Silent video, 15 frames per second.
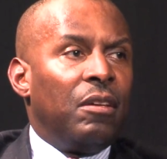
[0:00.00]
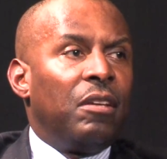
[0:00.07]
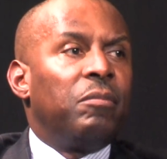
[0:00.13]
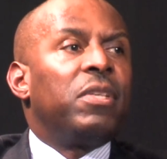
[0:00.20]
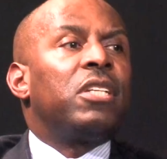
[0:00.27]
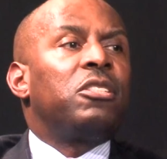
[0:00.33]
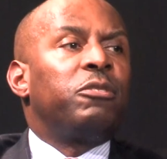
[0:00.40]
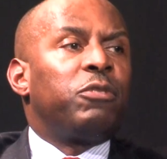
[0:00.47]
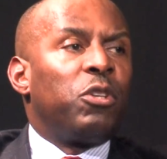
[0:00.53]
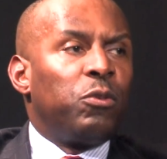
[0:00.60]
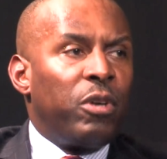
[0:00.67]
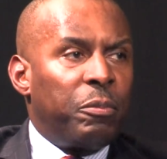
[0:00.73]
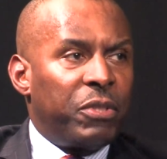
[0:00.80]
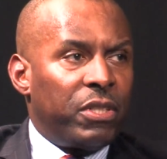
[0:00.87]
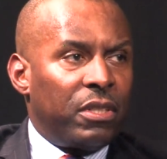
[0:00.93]
because of
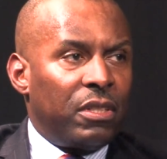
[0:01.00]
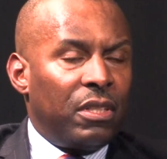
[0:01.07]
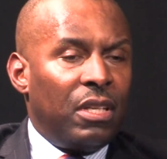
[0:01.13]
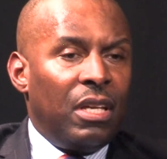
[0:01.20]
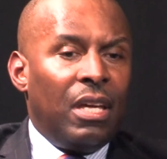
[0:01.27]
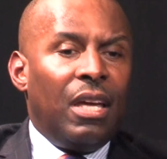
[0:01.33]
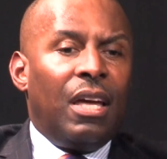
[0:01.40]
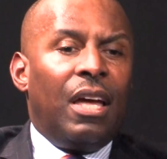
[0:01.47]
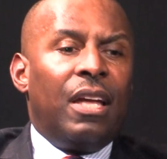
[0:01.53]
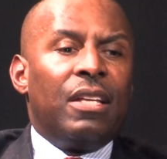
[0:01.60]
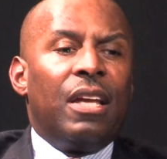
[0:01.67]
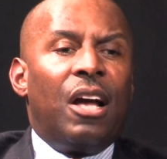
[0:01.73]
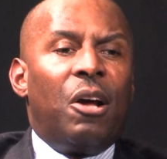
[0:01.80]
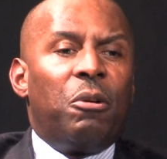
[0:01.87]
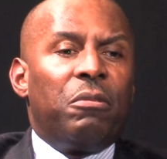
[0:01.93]
corruption. And
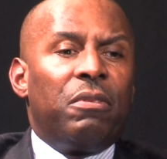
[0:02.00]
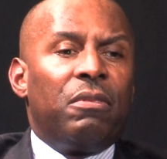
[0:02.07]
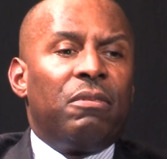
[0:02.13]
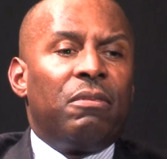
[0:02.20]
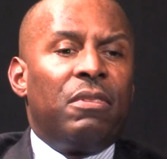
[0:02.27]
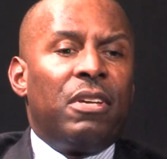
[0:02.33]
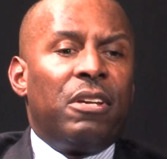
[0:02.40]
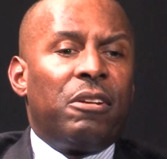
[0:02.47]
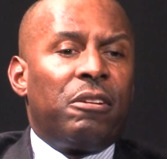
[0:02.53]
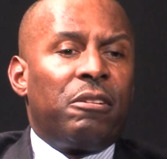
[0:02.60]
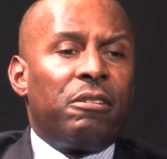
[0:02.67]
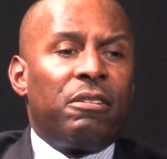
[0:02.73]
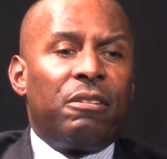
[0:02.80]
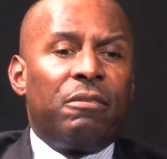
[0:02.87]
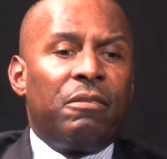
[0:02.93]
now I
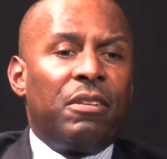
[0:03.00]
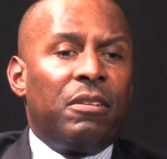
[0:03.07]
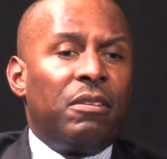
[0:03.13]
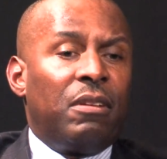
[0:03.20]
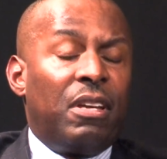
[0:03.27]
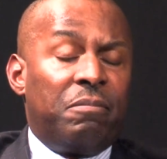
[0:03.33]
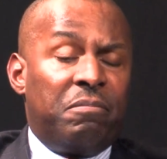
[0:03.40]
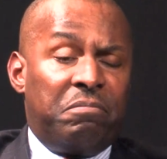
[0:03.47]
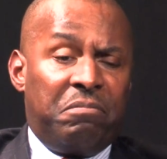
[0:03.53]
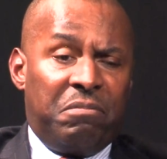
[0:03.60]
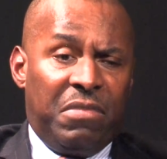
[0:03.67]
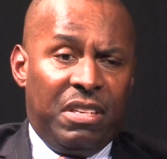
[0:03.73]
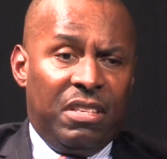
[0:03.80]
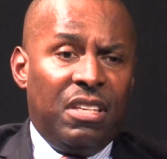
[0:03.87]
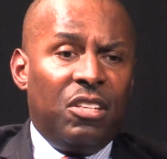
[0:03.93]

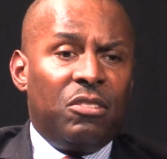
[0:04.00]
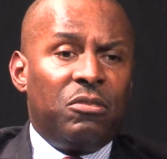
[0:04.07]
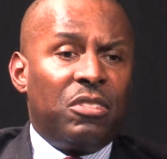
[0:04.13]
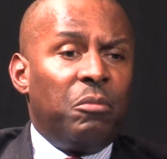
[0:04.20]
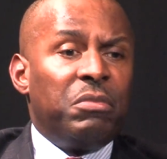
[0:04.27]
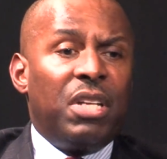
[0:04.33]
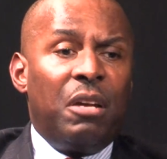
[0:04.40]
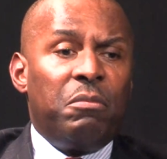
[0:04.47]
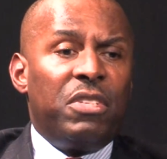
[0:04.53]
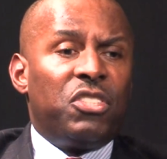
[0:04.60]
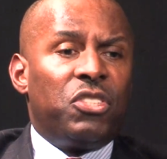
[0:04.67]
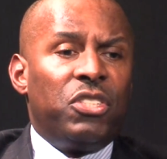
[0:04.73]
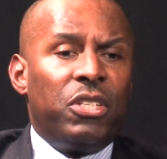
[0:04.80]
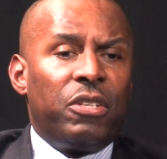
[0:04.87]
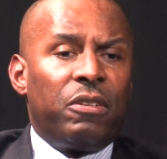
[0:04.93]
think sometime this
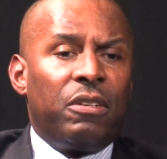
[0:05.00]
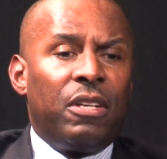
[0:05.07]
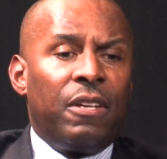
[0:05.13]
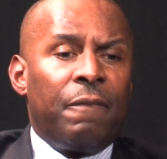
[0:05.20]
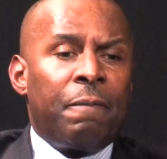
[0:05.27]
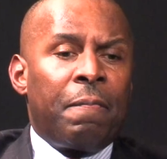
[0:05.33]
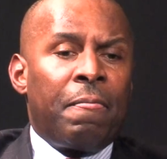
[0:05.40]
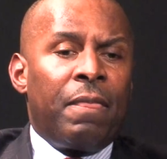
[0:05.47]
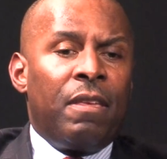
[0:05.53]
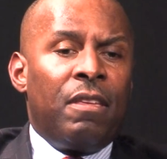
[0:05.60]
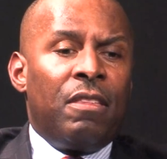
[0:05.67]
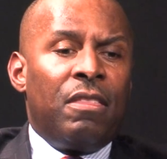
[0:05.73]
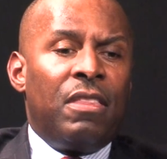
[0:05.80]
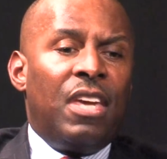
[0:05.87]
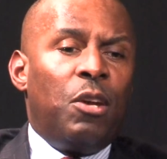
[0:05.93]
year,
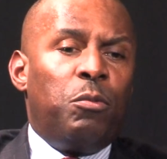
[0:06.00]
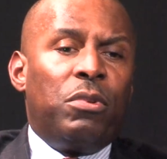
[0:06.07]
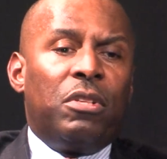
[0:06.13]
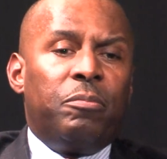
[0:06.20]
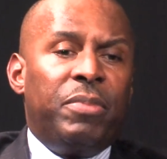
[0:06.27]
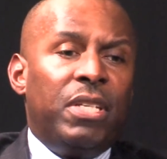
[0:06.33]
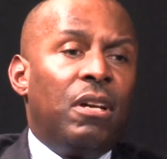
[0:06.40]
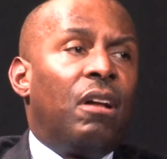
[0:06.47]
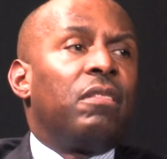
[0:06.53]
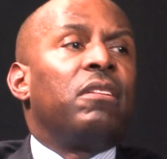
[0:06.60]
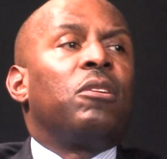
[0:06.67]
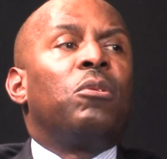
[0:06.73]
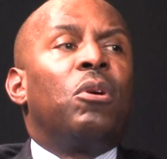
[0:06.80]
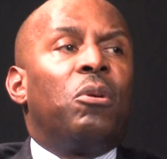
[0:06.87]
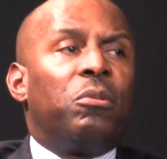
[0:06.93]
they will be on their
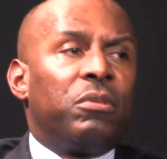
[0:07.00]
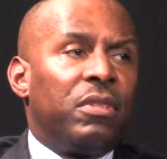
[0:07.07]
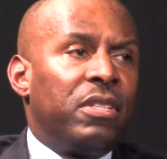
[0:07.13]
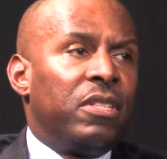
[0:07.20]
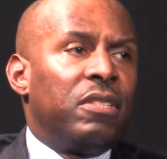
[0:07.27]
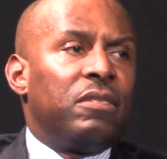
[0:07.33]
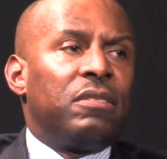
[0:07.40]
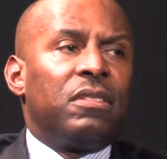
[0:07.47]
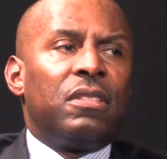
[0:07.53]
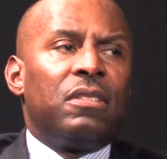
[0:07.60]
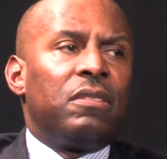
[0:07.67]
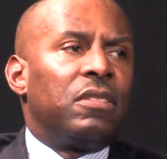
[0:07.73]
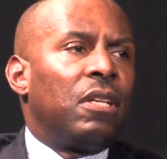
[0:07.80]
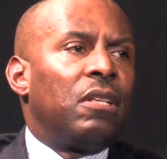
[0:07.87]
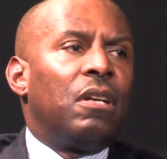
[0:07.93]
own.
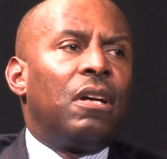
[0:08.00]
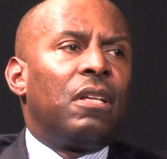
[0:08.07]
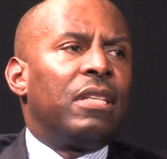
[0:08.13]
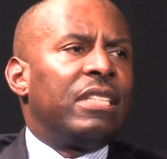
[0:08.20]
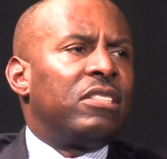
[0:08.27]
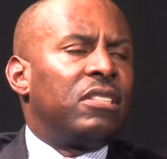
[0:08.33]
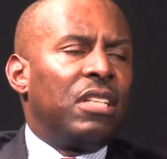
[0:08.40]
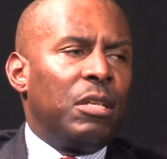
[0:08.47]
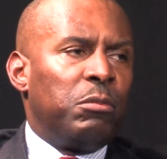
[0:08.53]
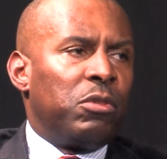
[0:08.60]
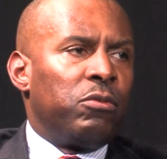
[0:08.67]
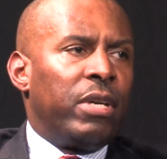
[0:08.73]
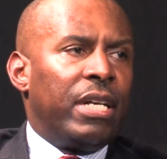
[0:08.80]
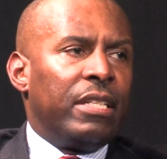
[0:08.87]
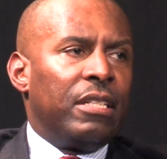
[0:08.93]
There's a law that's tabled
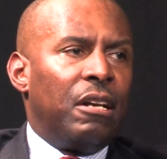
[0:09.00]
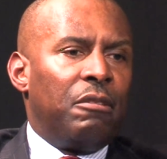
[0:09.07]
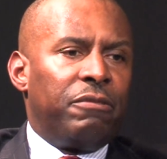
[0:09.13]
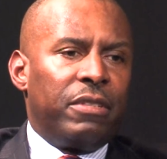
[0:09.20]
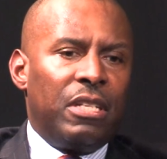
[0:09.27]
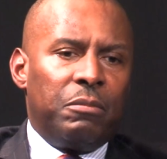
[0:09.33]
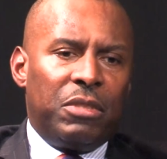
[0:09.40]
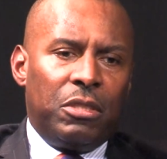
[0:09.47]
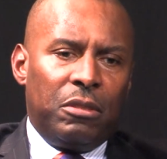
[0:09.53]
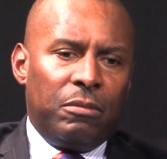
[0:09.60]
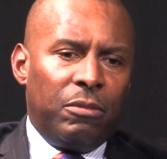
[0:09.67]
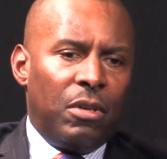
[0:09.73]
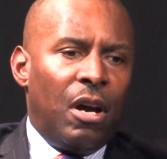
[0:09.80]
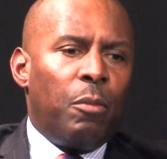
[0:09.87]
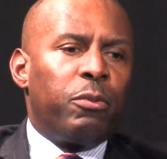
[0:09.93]
right now for them to
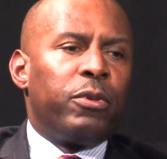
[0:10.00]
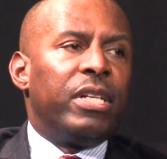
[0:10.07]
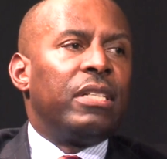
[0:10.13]
operate